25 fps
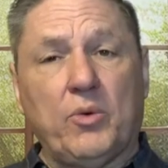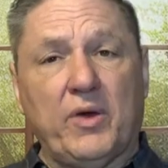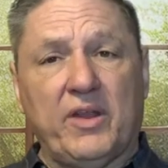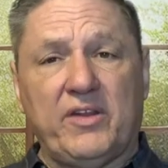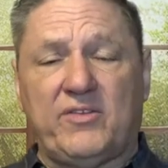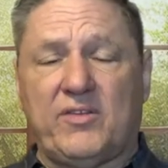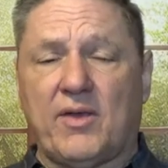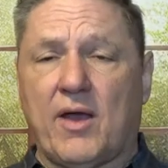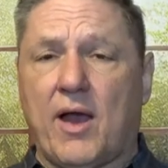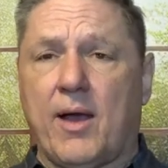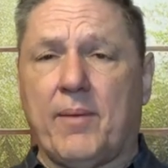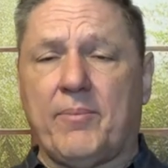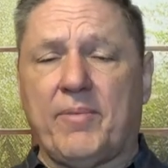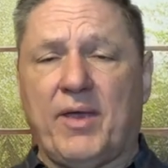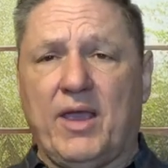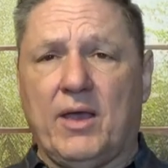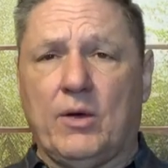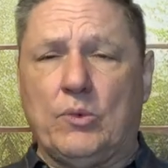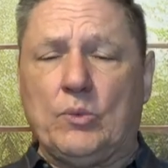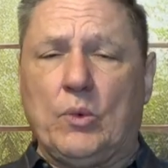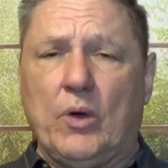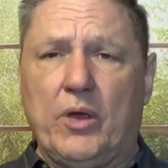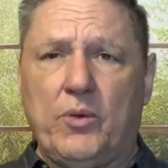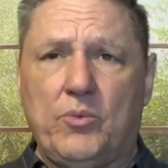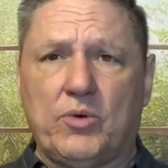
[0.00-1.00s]
with Tommy,
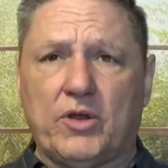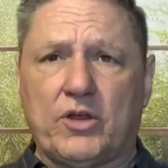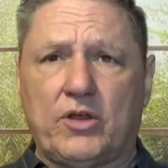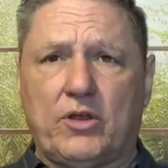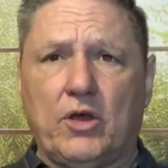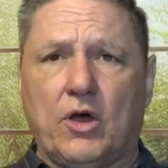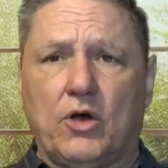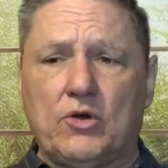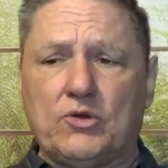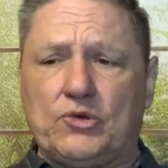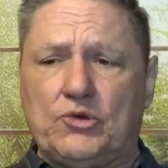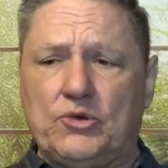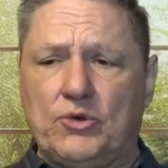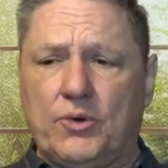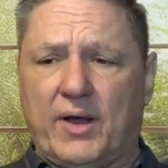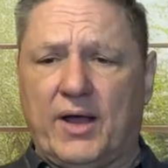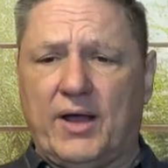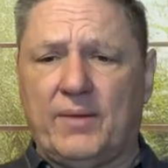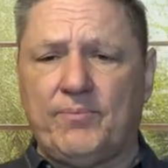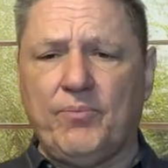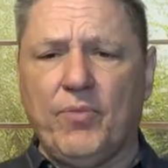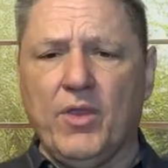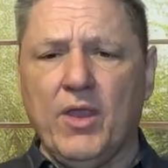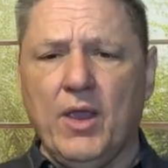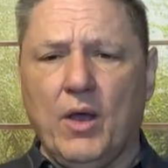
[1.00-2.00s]
and we would go to
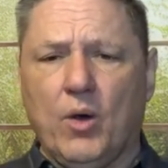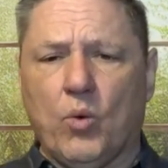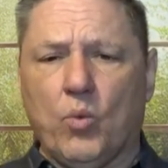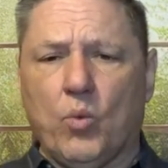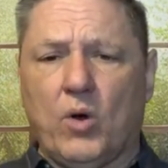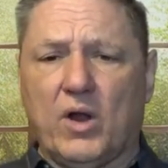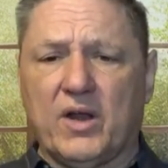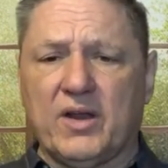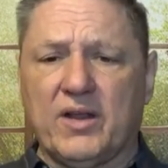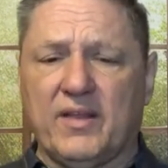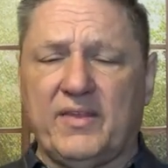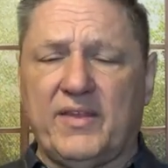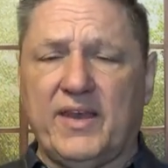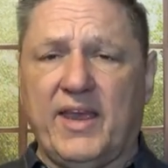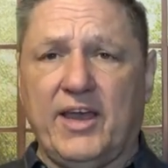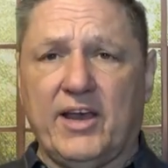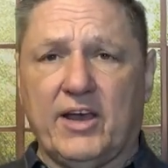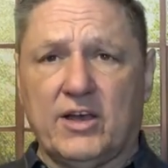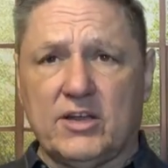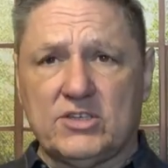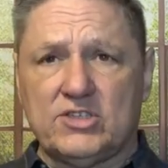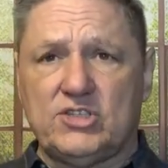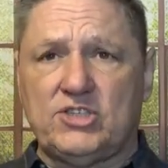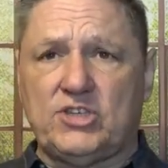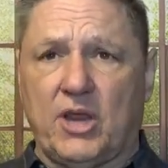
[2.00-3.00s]
a, one of the
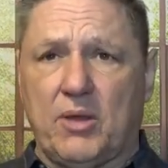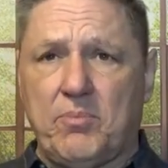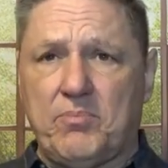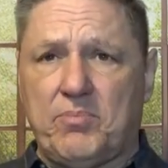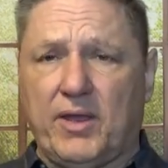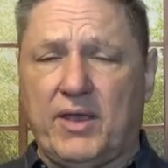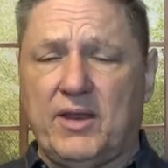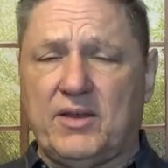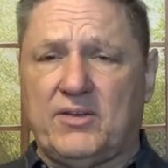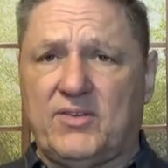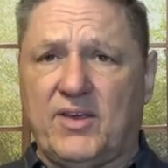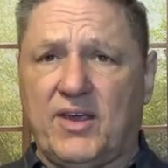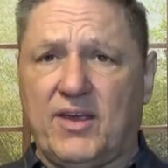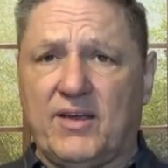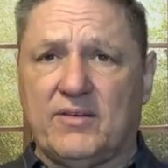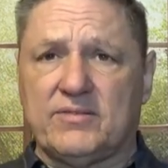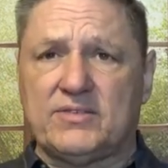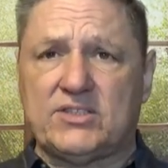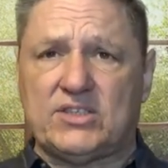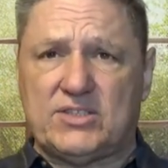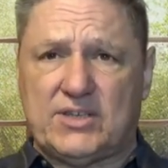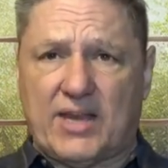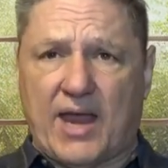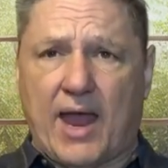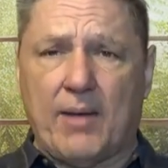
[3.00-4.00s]
L G B T
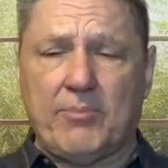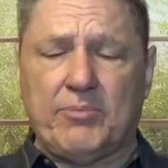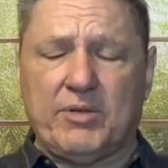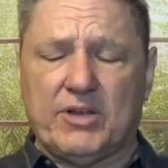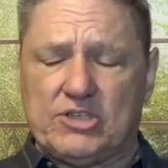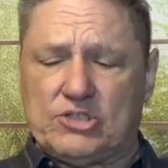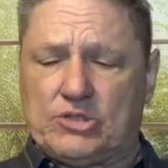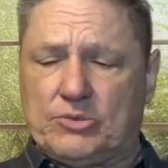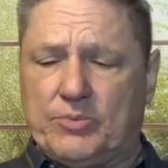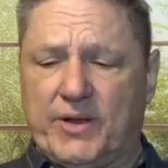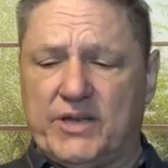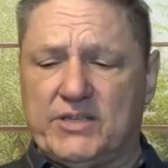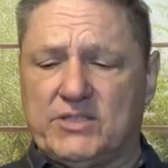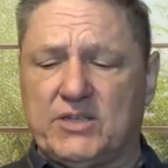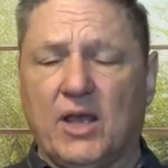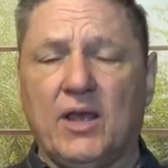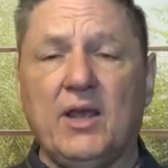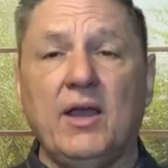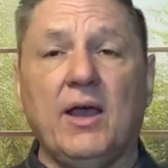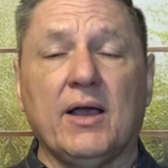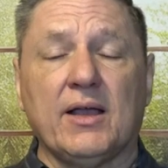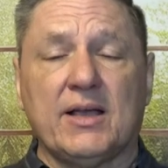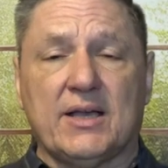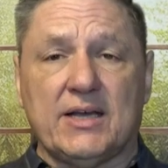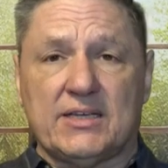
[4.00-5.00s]
establishments
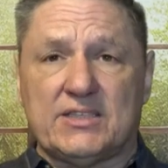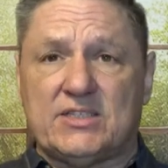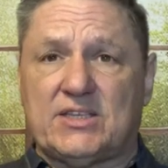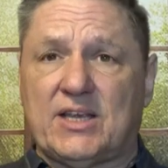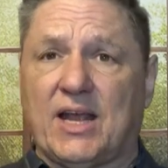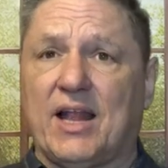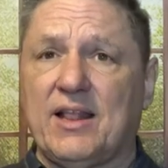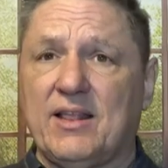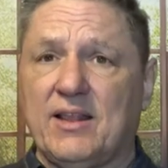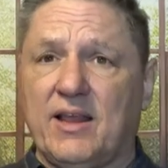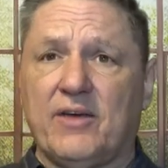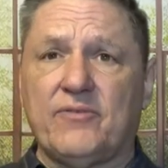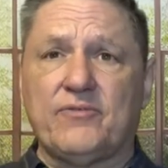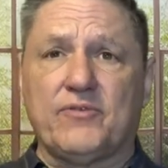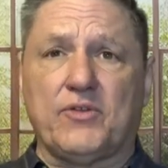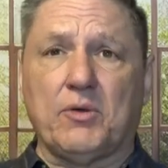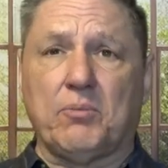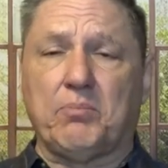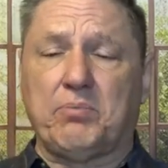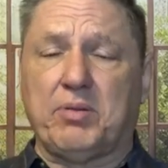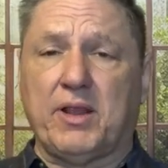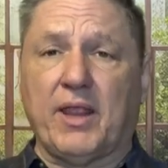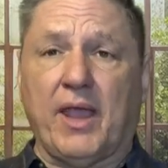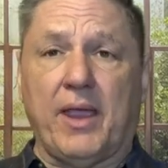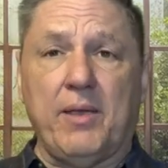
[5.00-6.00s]
because I love to
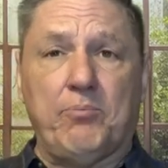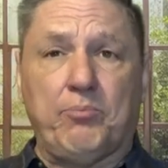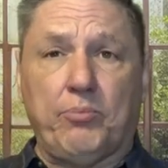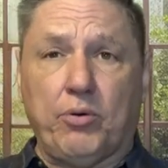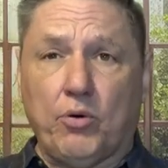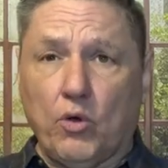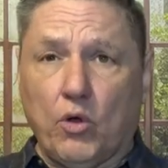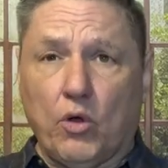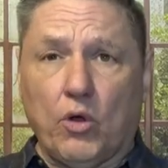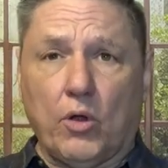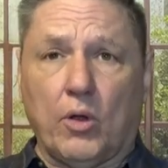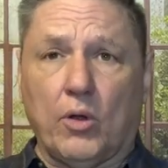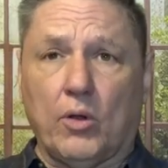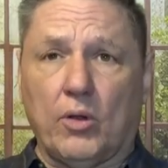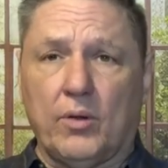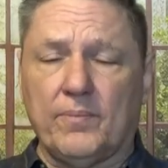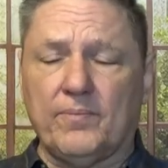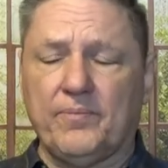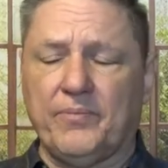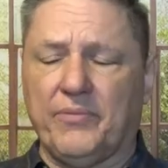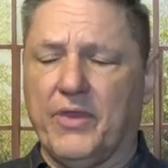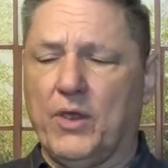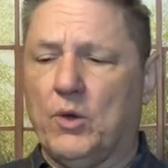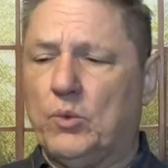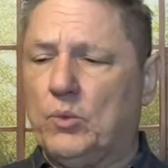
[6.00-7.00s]
play pool.
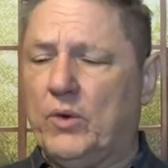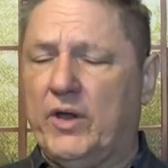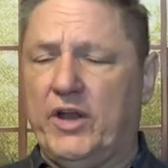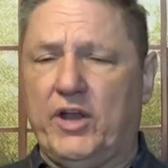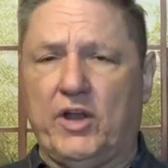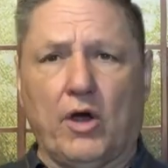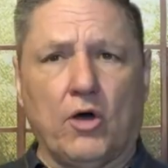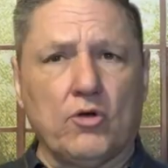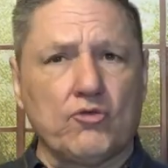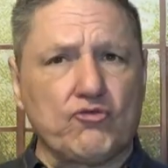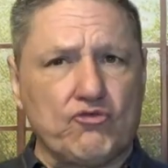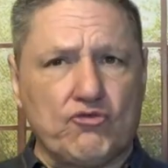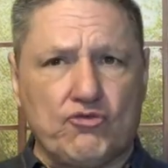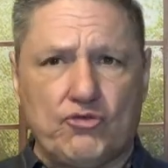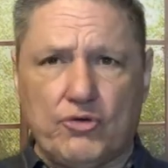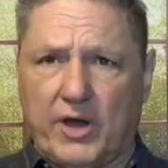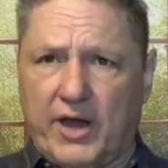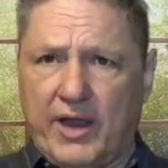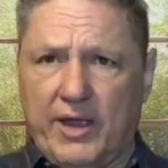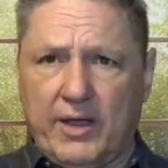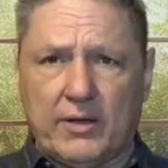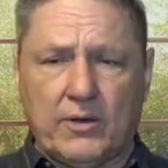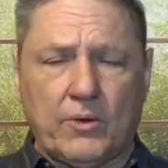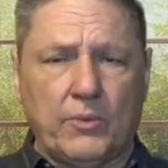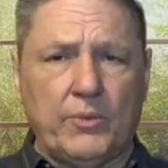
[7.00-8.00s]
We don't
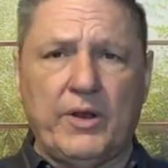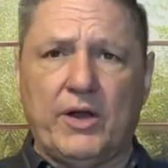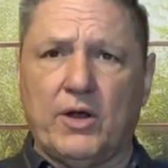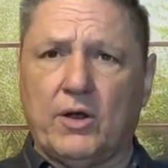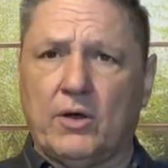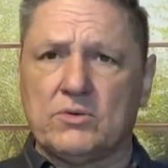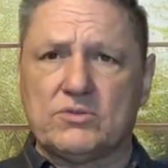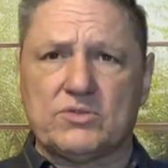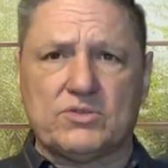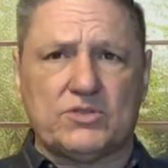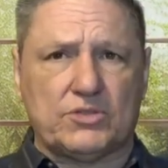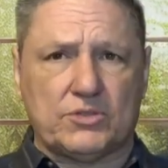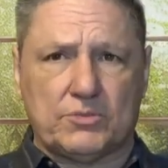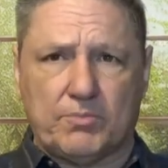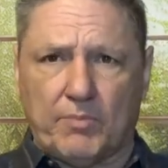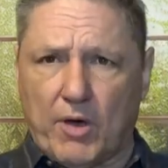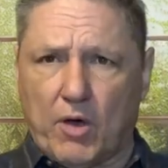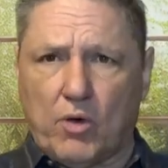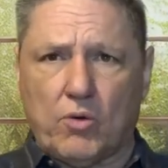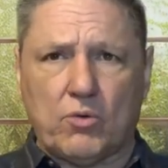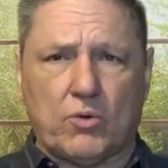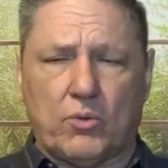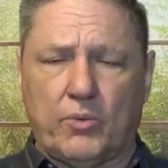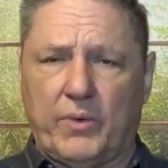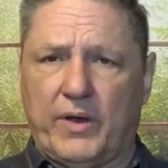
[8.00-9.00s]
drink, we don't
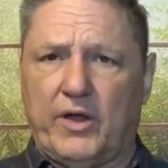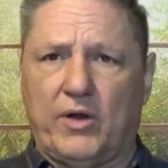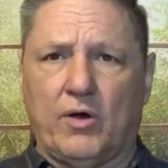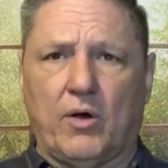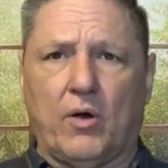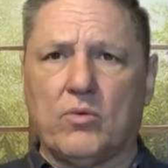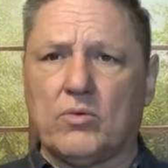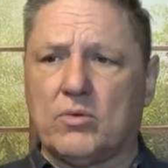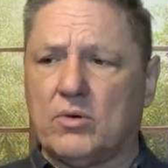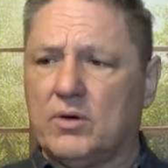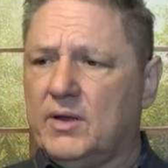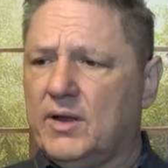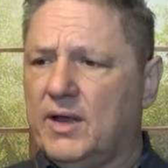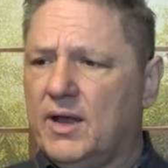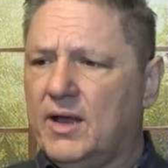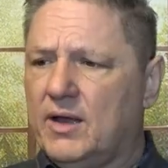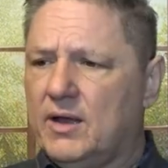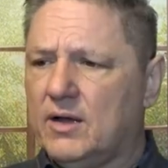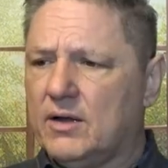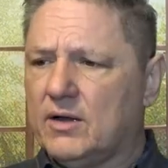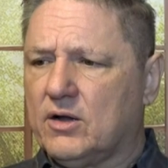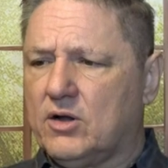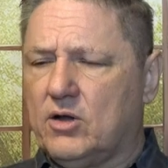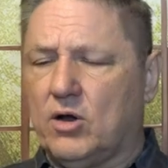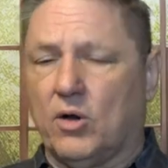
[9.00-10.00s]
smoke, we don't
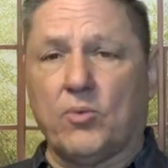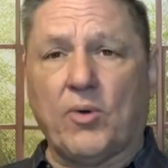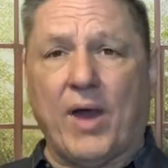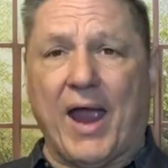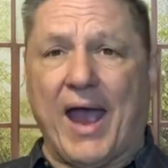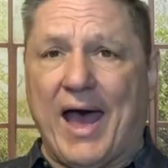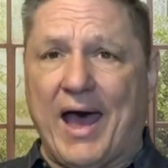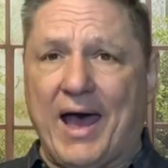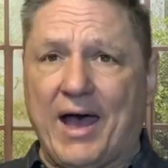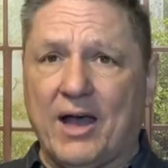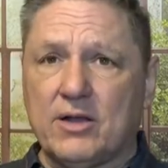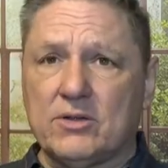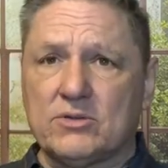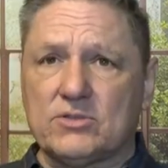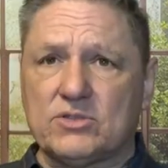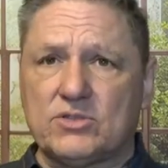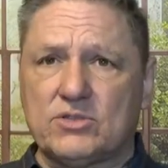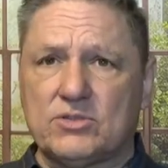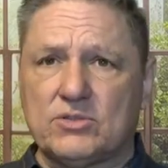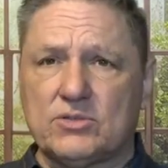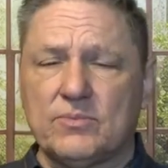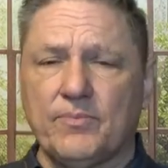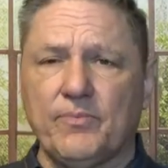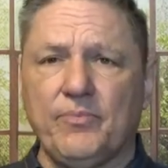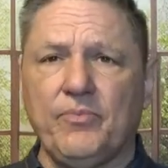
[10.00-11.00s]

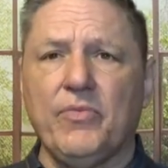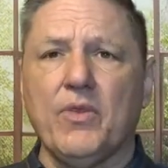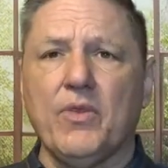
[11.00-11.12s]
carouse,